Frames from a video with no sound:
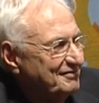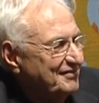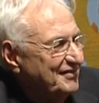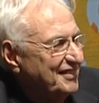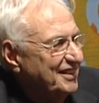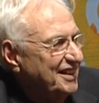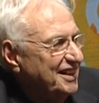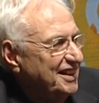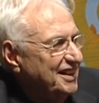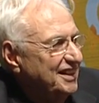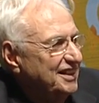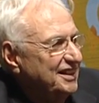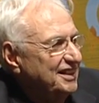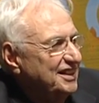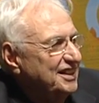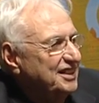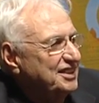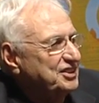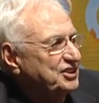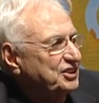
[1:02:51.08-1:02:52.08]
it.
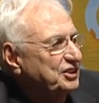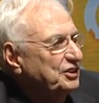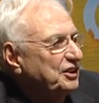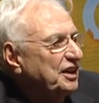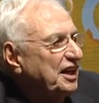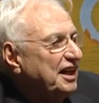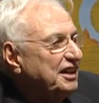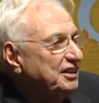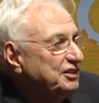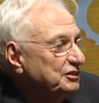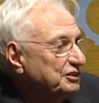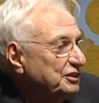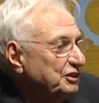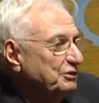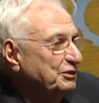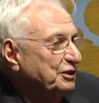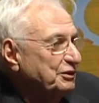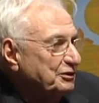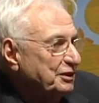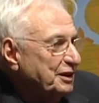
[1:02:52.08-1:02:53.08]
so I don't
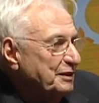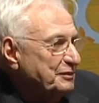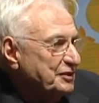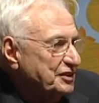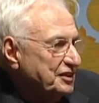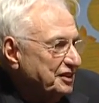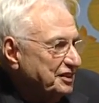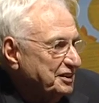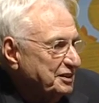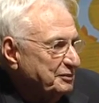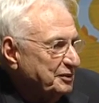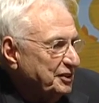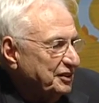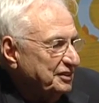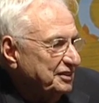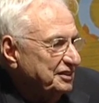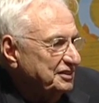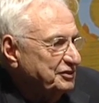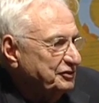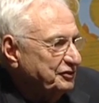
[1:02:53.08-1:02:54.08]
know what Rem's talking
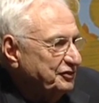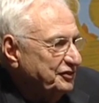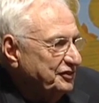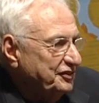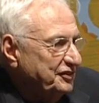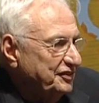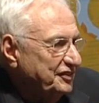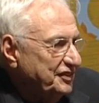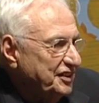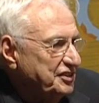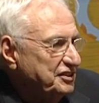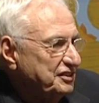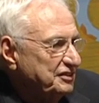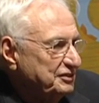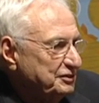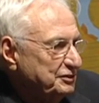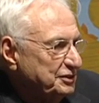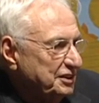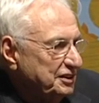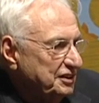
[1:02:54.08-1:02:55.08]
about. He's, he's a
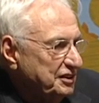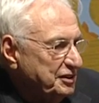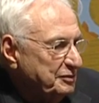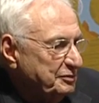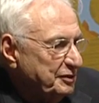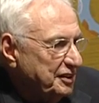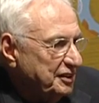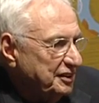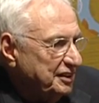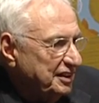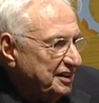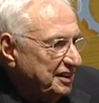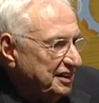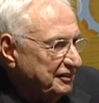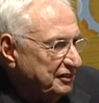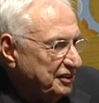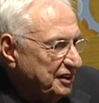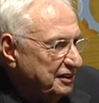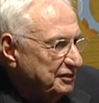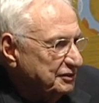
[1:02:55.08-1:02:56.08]
really smart guy. I
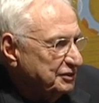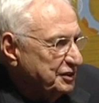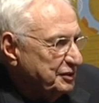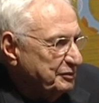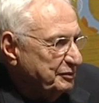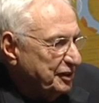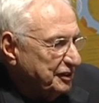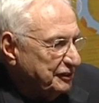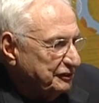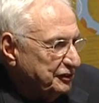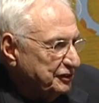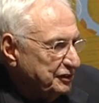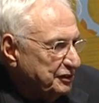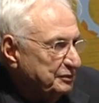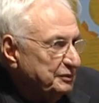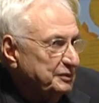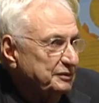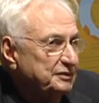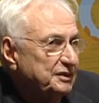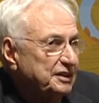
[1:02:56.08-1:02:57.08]
have a lot of respect for
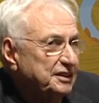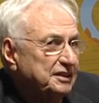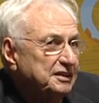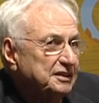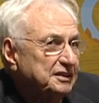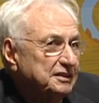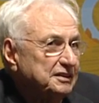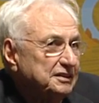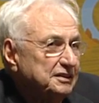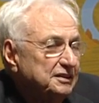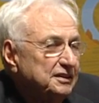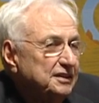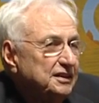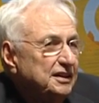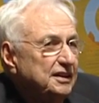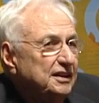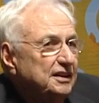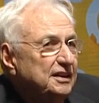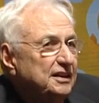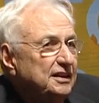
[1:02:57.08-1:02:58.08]
him. Uh,
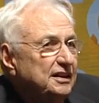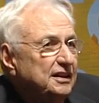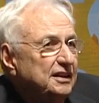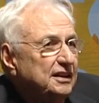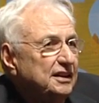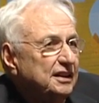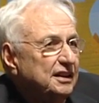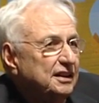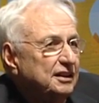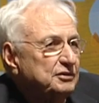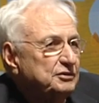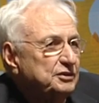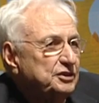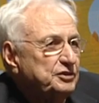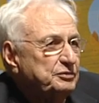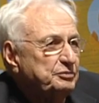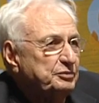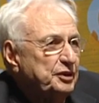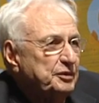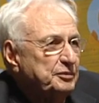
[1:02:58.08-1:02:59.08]
and I
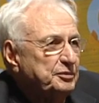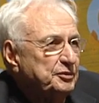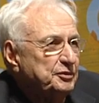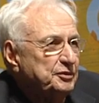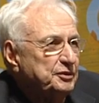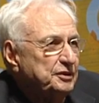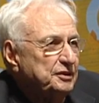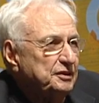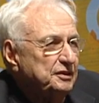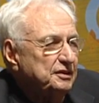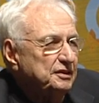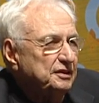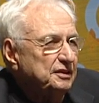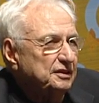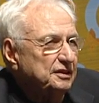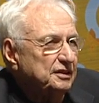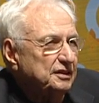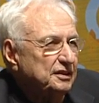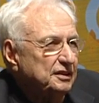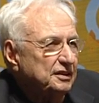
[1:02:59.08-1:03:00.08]
wish people wouldn't
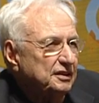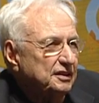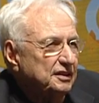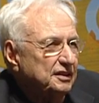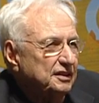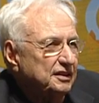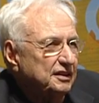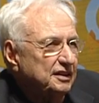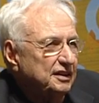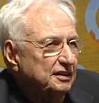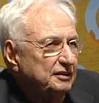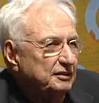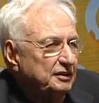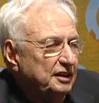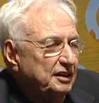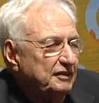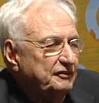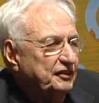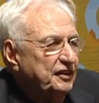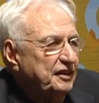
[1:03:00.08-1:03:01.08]

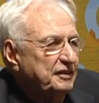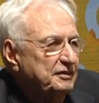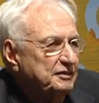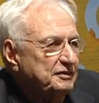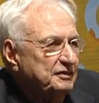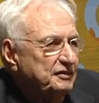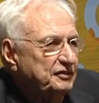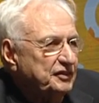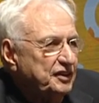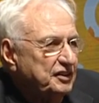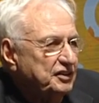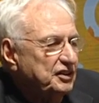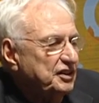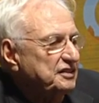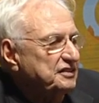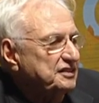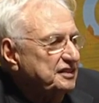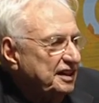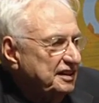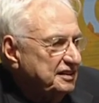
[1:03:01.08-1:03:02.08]
if they're if they're going
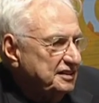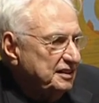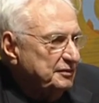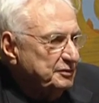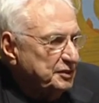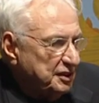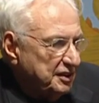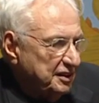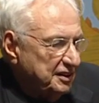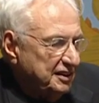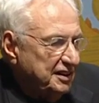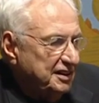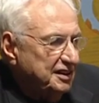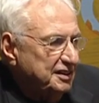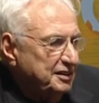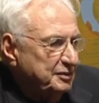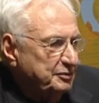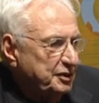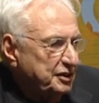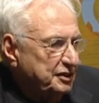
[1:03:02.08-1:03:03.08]
to say something like
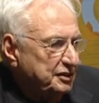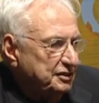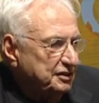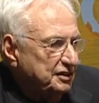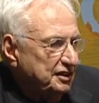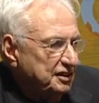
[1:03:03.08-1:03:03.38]
that, they better